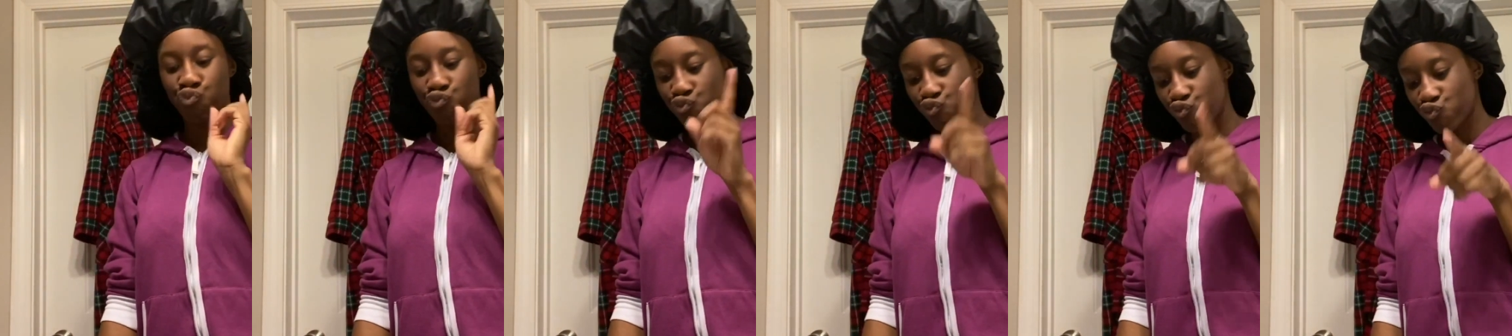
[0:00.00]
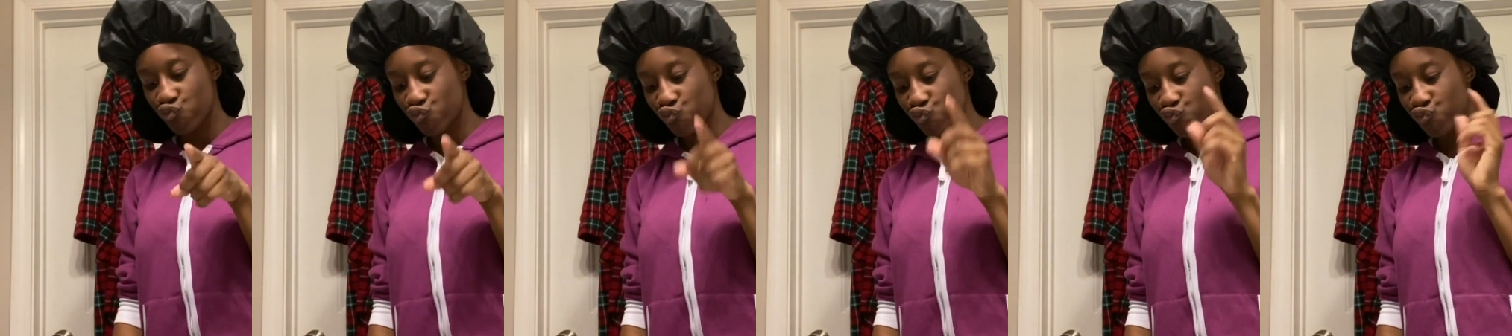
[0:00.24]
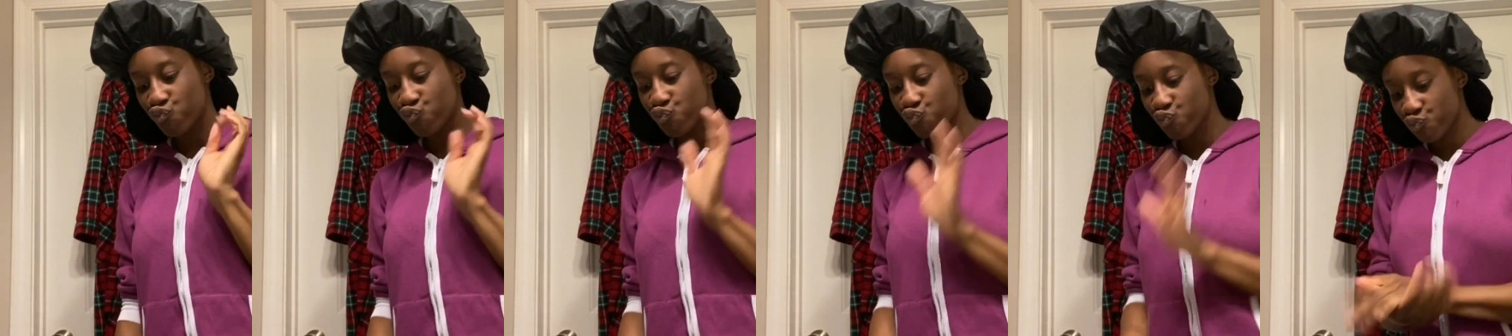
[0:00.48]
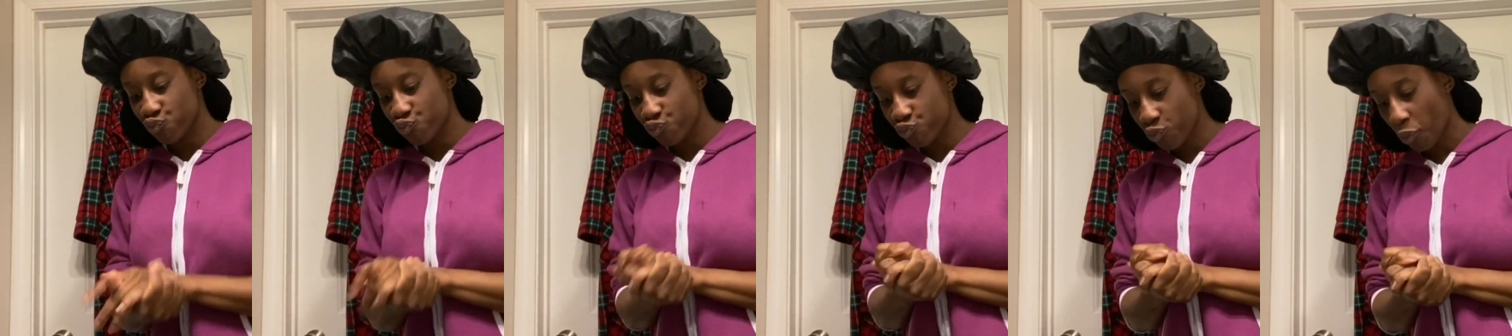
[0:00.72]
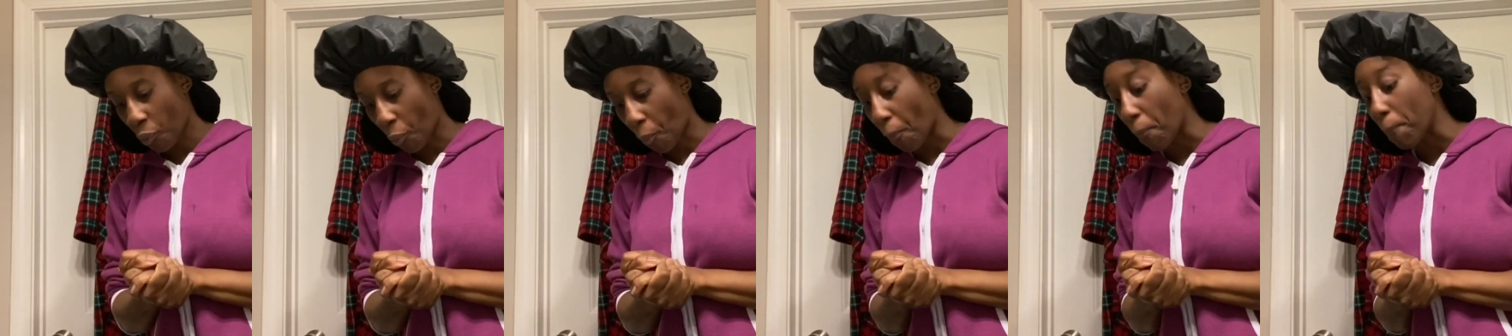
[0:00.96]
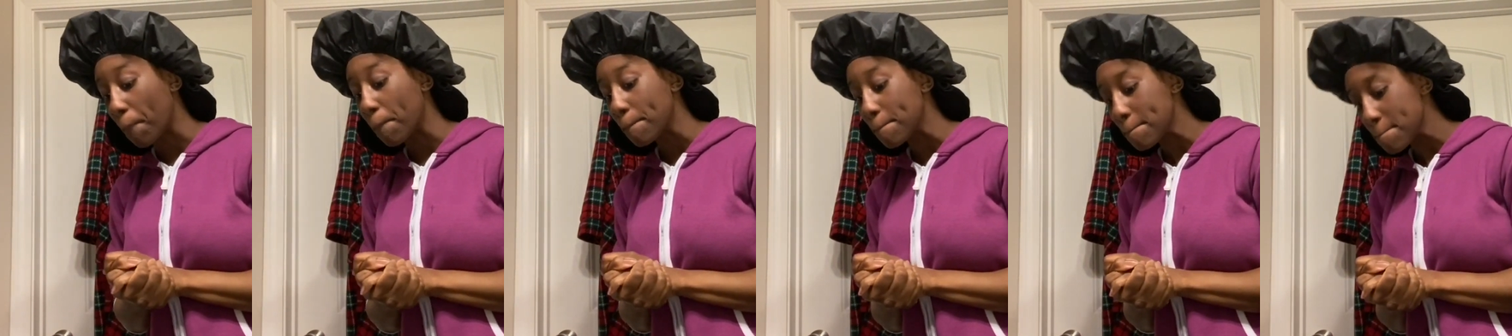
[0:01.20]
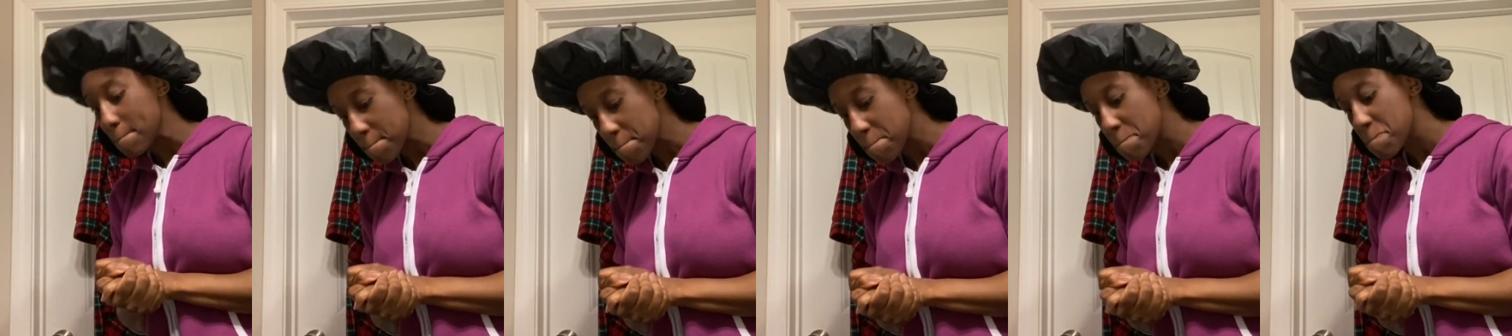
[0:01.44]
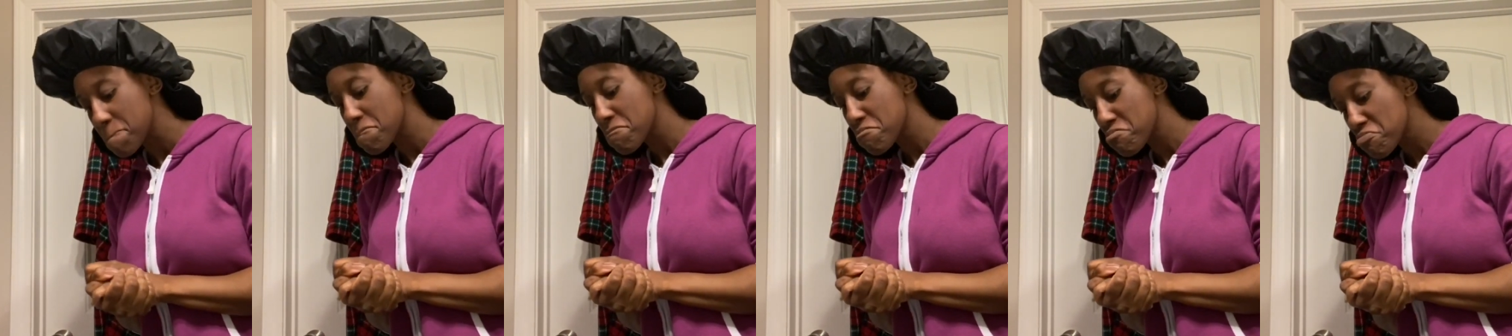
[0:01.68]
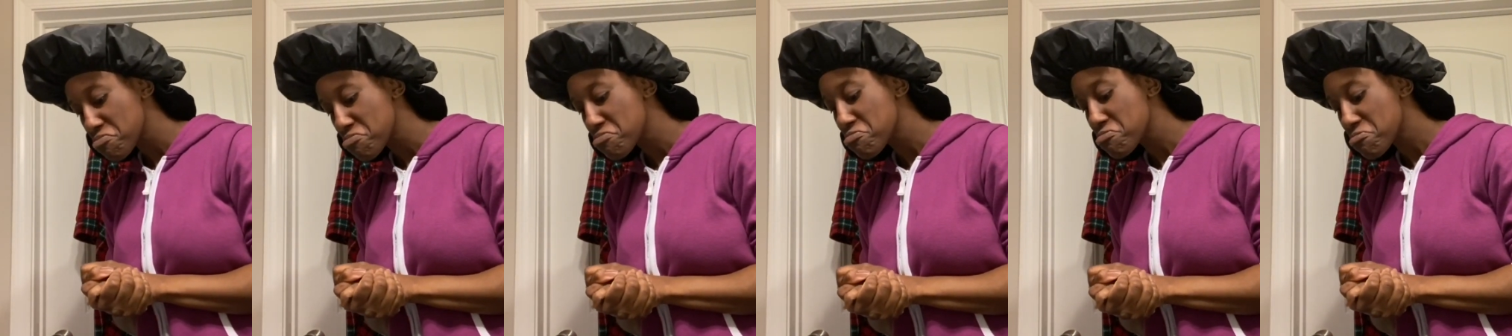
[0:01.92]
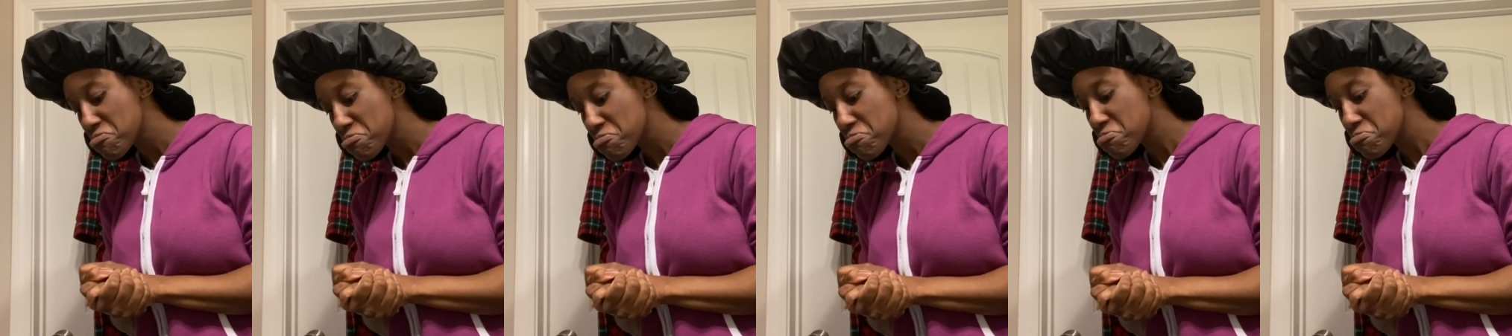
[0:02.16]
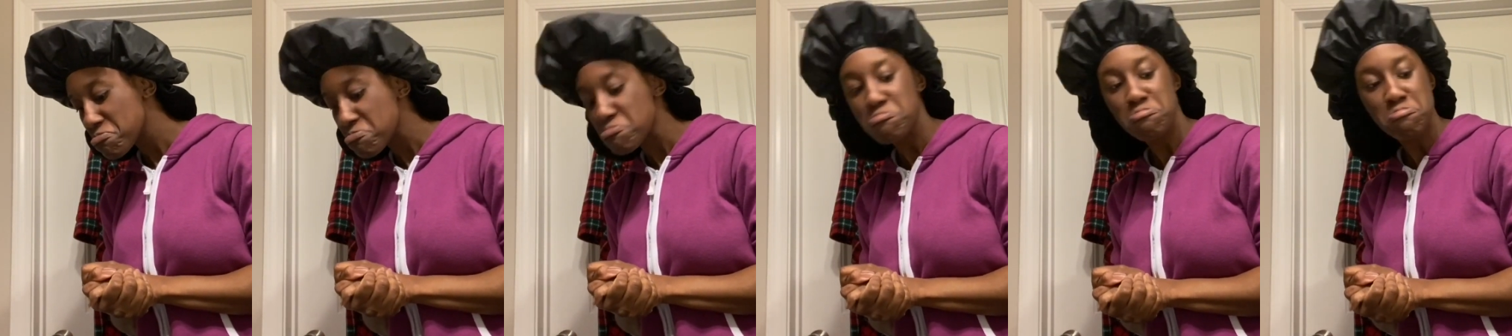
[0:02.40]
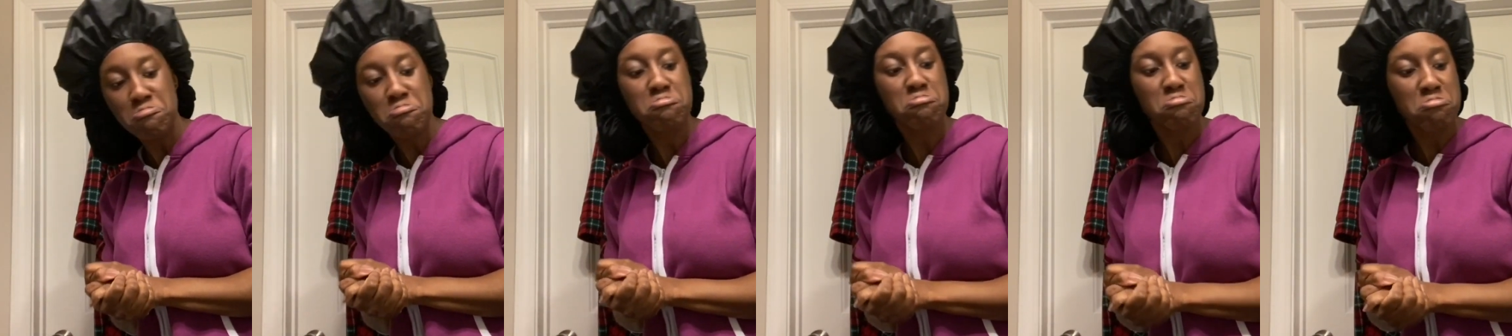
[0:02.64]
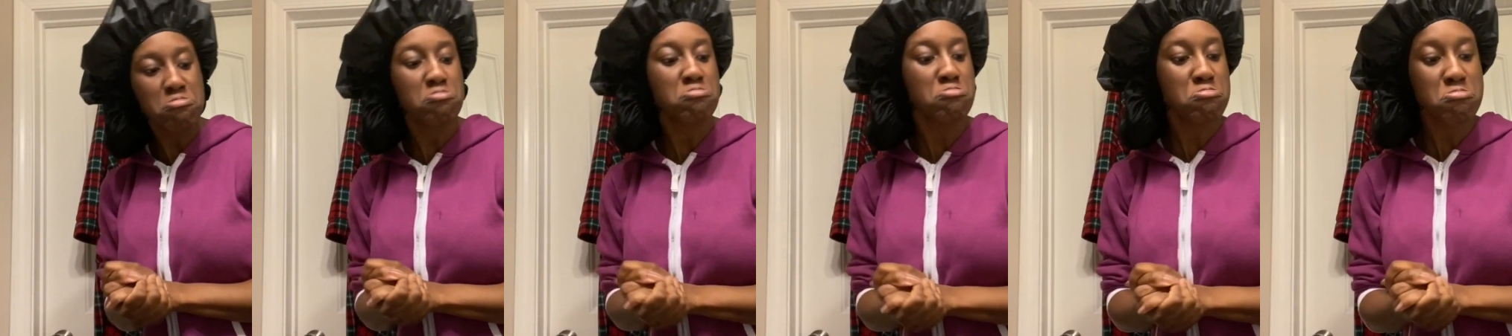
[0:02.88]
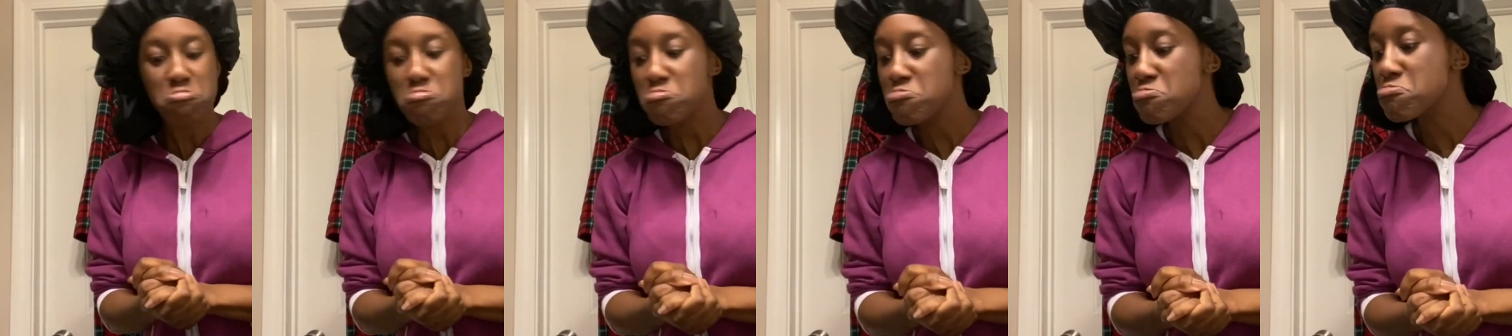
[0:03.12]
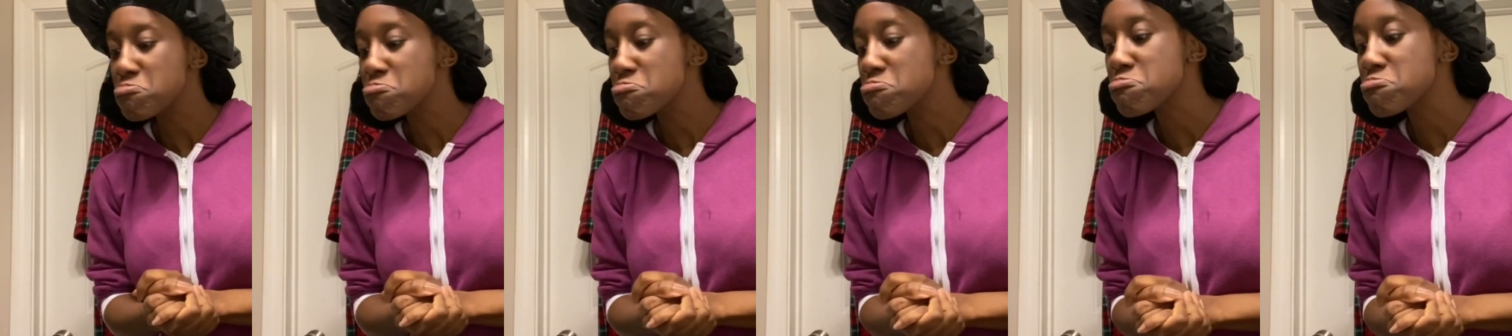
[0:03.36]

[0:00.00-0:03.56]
I'm using the Vaseline as a stand, so I couldn't use it.